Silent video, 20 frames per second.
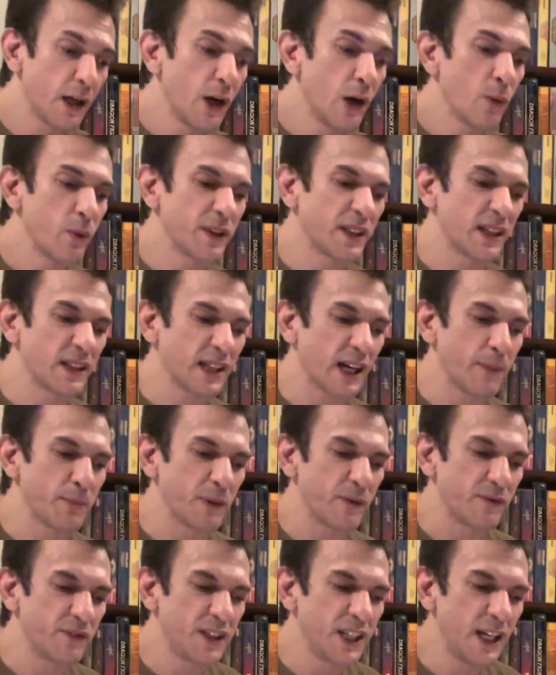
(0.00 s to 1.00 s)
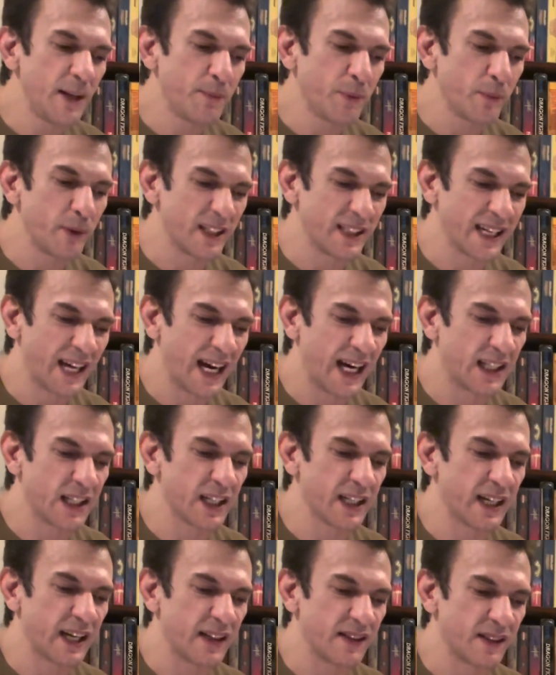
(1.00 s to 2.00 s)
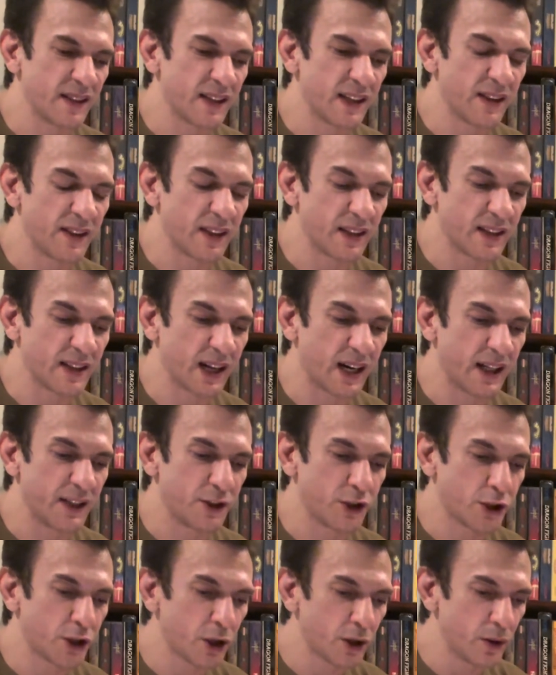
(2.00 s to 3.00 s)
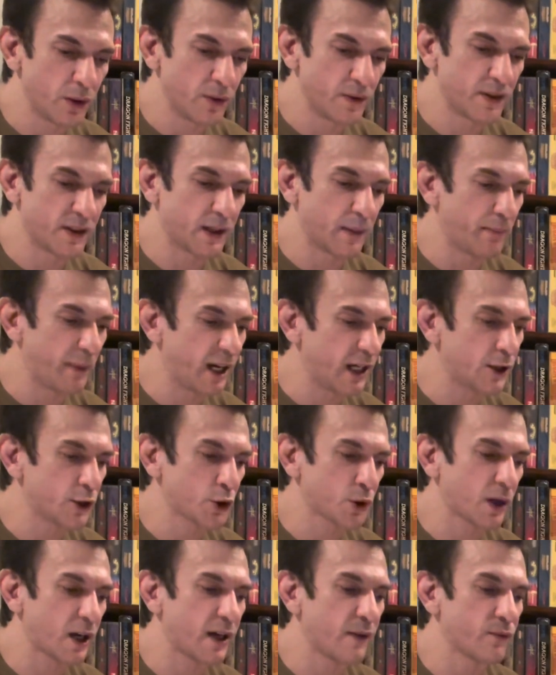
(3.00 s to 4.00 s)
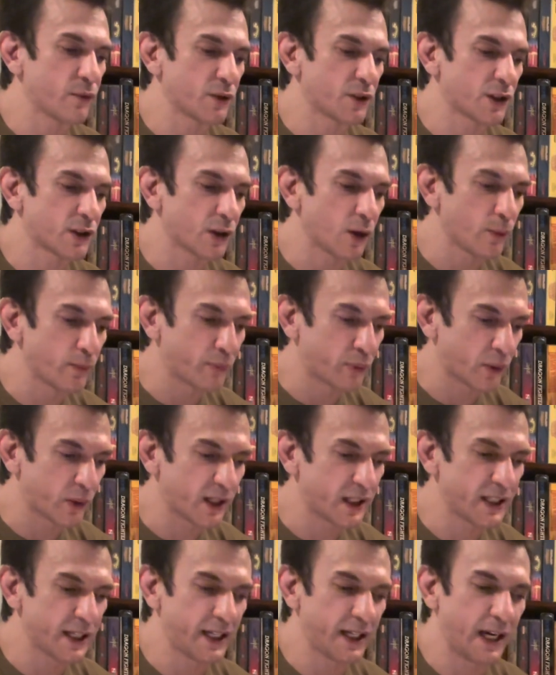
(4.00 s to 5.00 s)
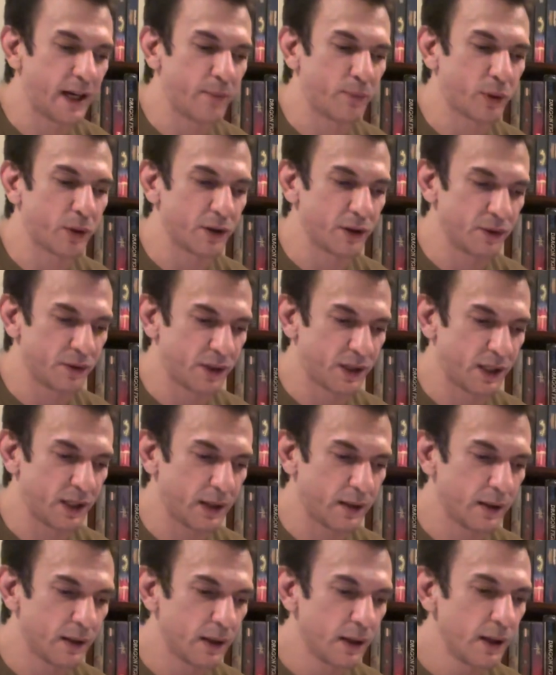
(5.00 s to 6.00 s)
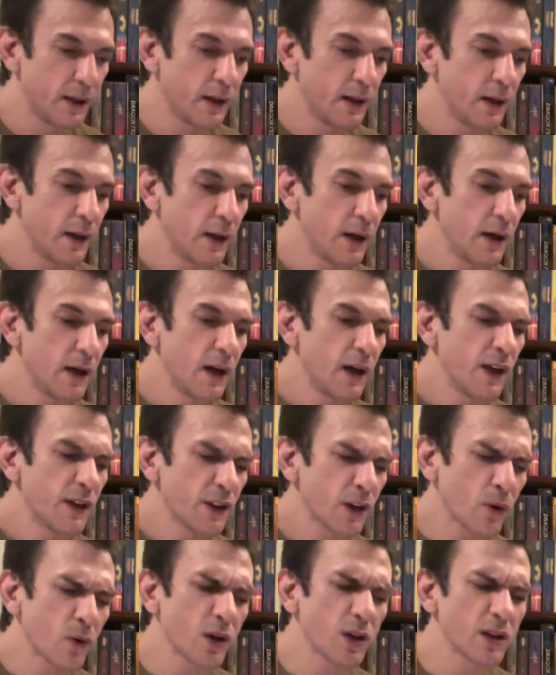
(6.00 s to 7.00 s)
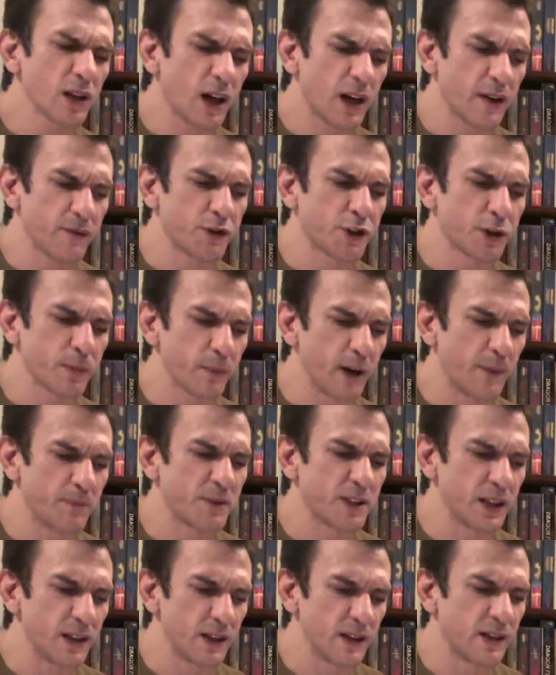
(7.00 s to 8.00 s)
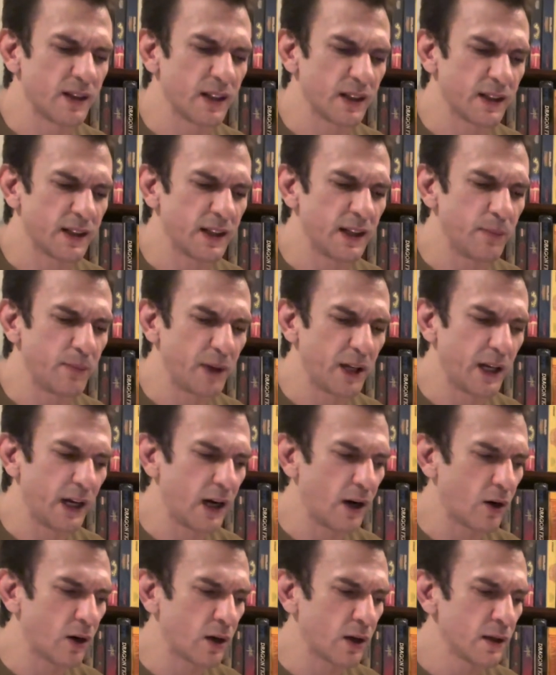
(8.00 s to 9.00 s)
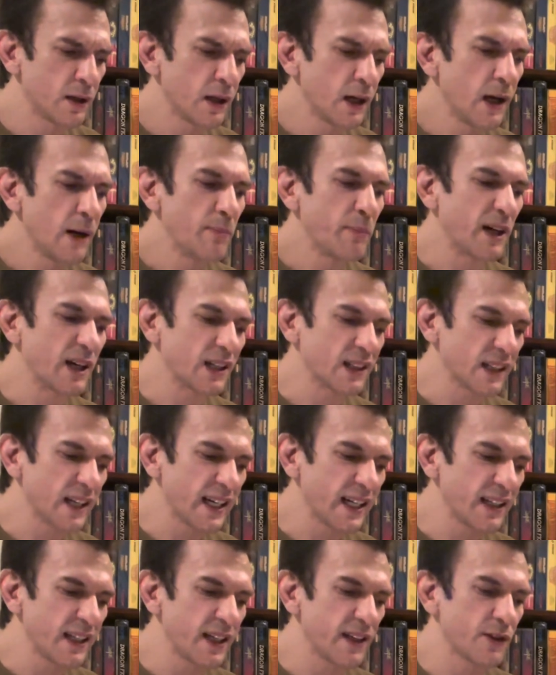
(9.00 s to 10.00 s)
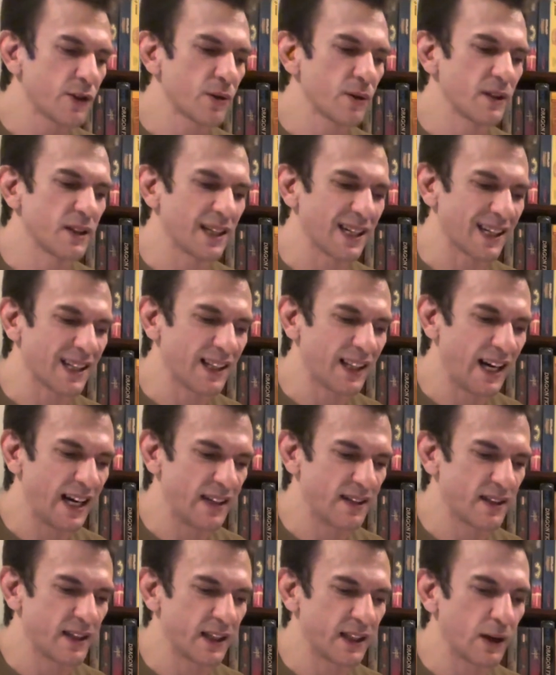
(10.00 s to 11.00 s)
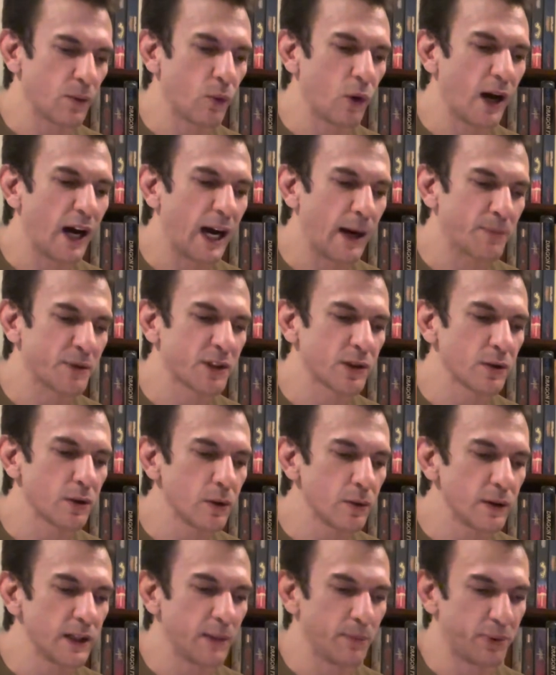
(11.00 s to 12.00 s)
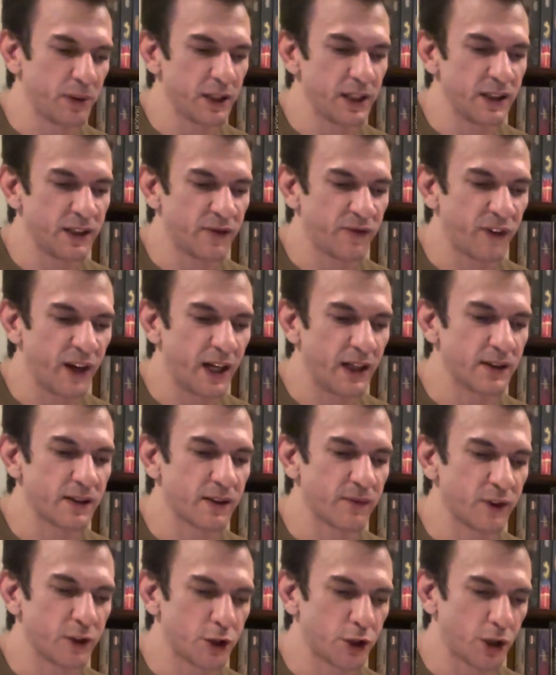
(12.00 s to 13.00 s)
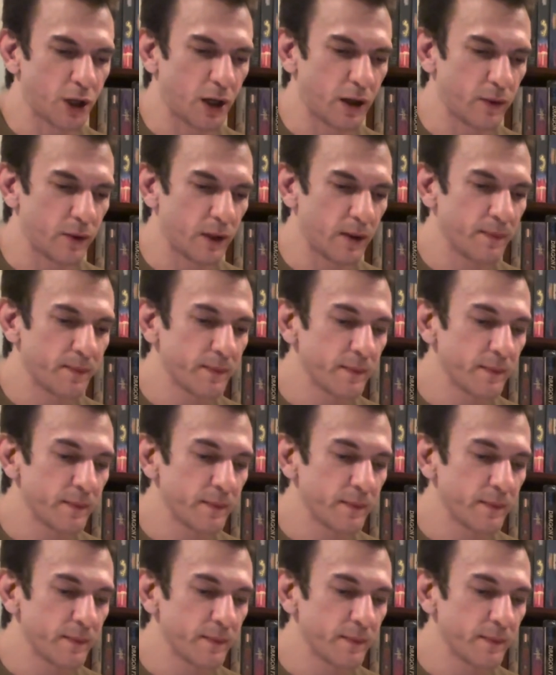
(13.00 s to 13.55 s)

with the type of deep, metallic, and synthesized tunes the Mega Drive was so brilliant at producing. There were a lot of shmups in the 16-bit era, but Gley Lancer is a classic that will absolutely please fans of the genre.